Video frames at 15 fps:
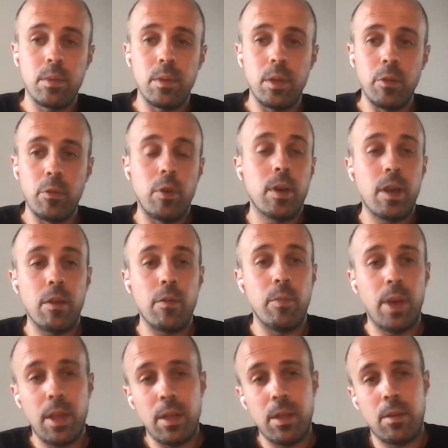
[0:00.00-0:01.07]
if you have
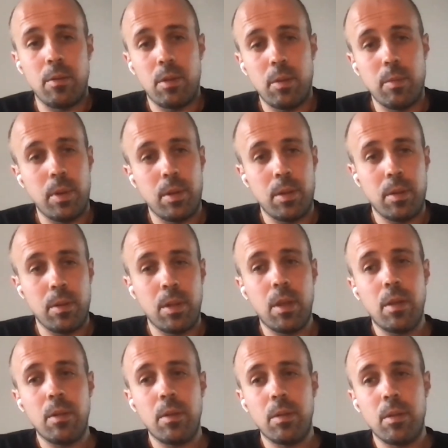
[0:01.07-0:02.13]
many automatic
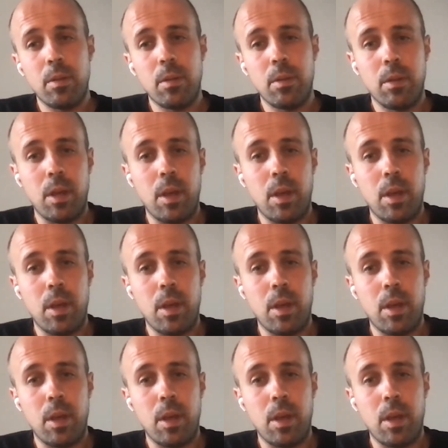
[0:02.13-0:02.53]
tests,